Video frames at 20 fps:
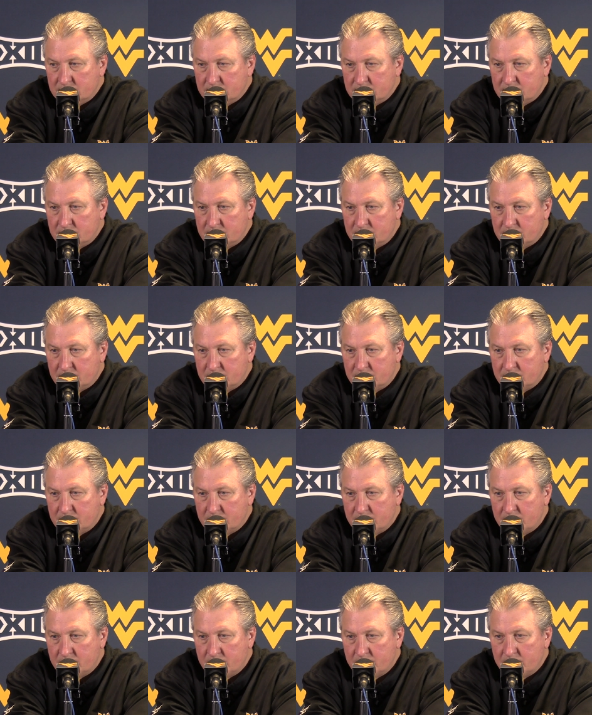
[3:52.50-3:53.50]

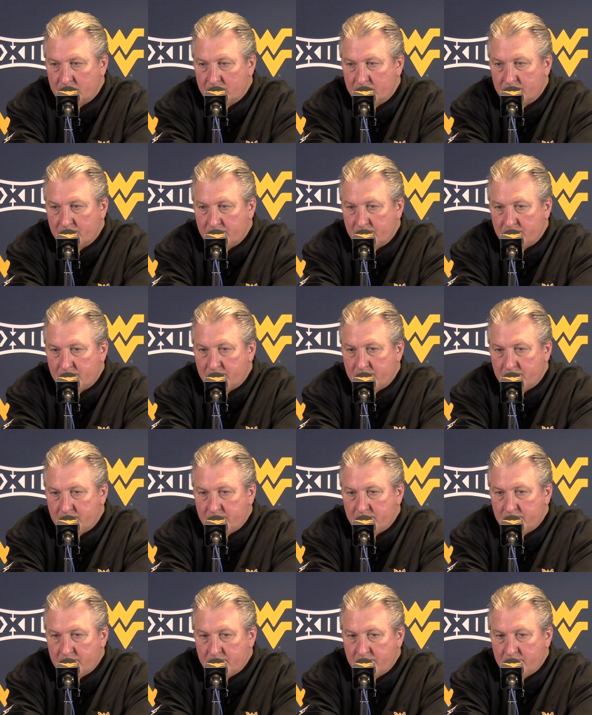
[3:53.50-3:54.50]

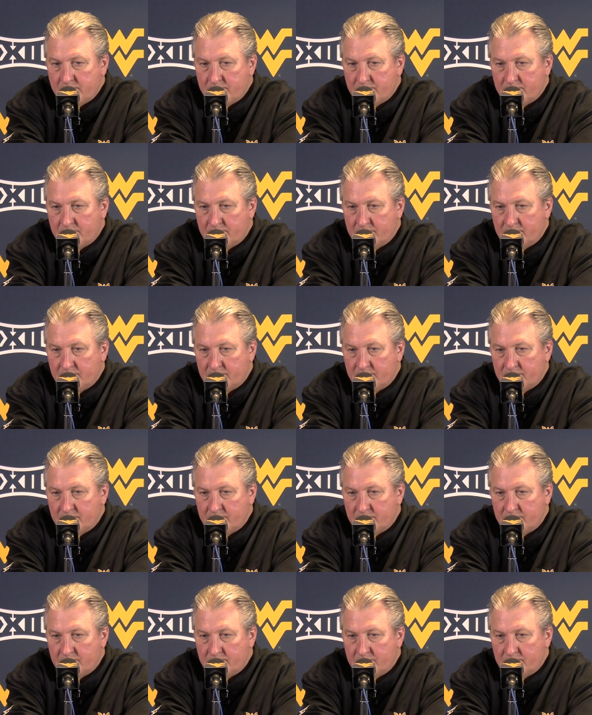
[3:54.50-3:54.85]
No one is speaking in this clip.